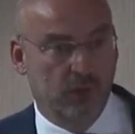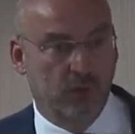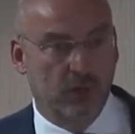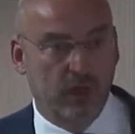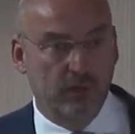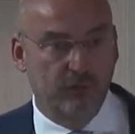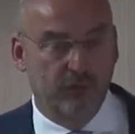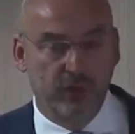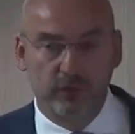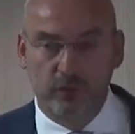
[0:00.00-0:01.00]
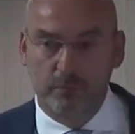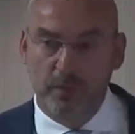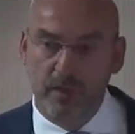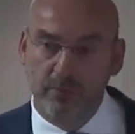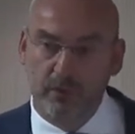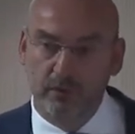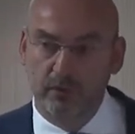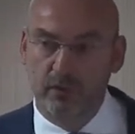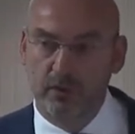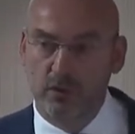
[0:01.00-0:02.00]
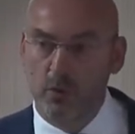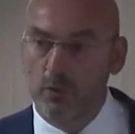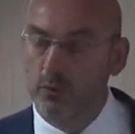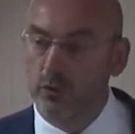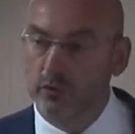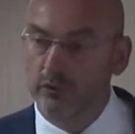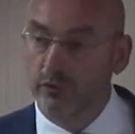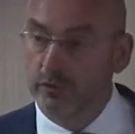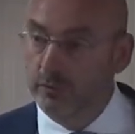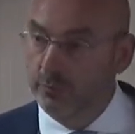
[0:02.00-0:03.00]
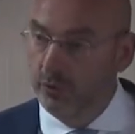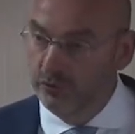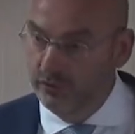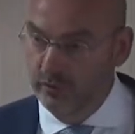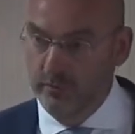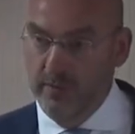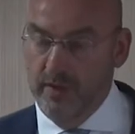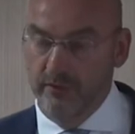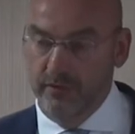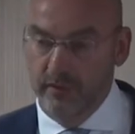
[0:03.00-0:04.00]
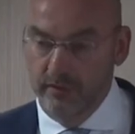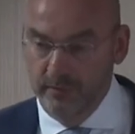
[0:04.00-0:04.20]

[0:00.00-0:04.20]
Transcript: Or are they filled with people who are working for the personal benefit?